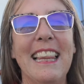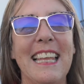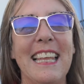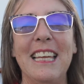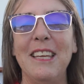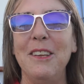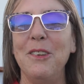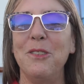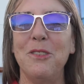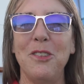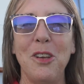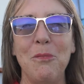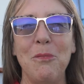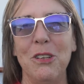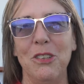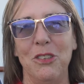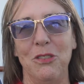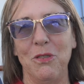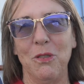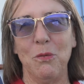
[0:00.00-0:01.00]
Thank you so
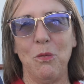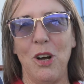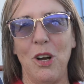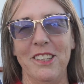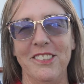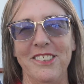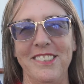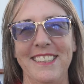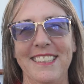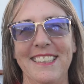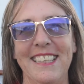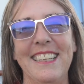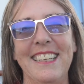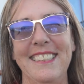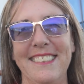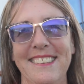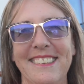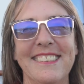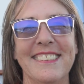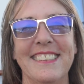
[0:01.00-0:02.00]
much for watching,
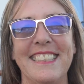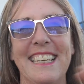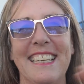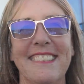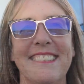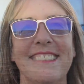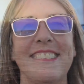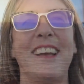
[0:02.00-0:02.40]
and until next